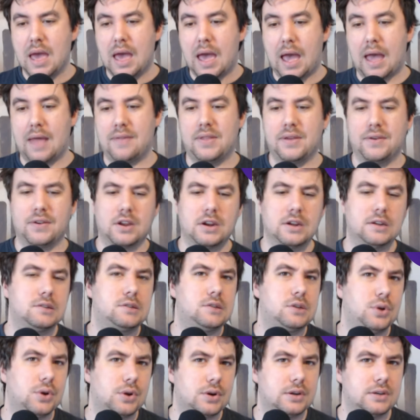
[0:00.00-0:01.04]
and they're at a
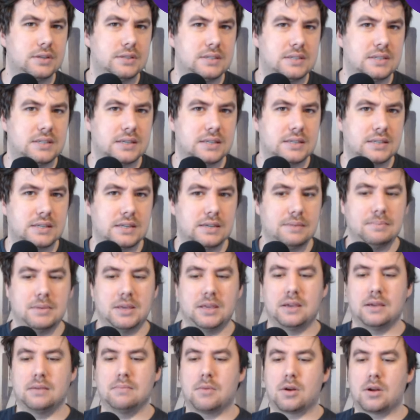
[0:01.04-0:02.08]
260
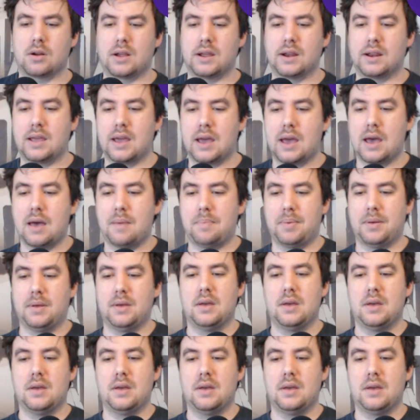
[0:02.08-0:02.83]
million market cap.